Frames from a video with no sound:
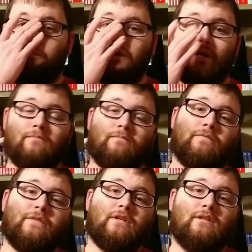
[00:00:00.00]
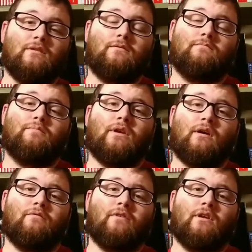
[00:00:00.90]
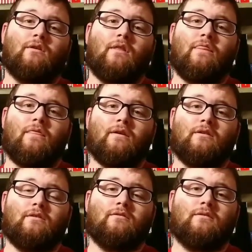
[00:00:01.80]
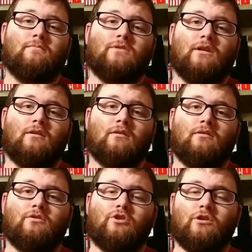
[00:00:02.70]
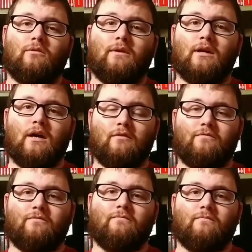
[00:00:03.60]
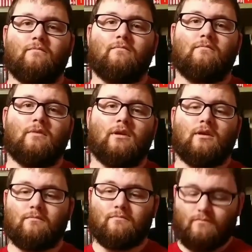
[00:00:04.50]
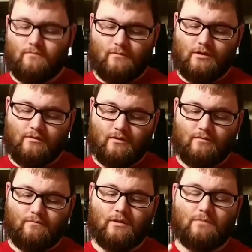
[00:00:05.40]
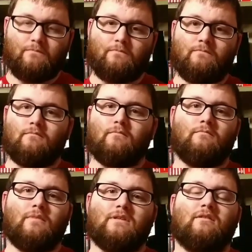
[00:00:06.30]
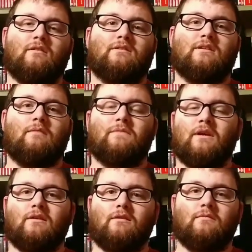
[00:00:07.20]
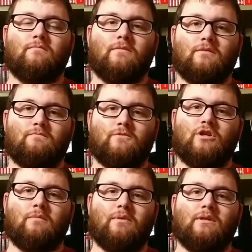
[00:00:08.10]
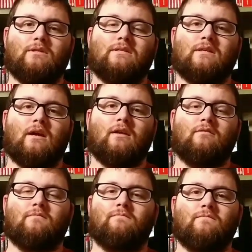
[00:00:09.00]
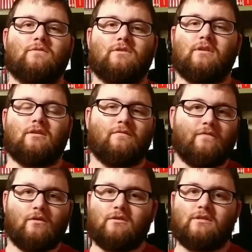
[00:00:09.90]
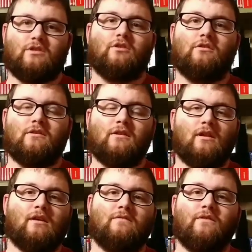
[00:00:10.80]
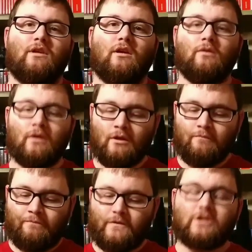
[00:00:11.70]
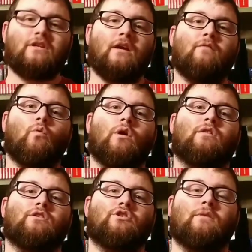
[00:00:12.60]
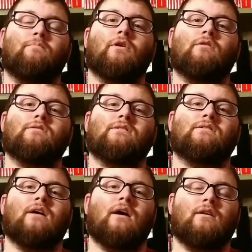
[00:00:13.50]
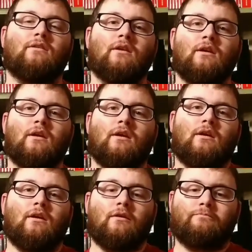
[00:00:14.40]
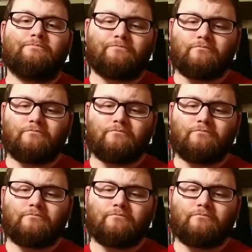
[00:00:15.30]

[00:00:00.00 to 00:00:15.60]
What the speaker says: But they did put out a video on their YouTube channel showing off, you know, the basically the same thing, the chip inside, just like the photos I showed you in the last video, just kind of where the chip goes inside. And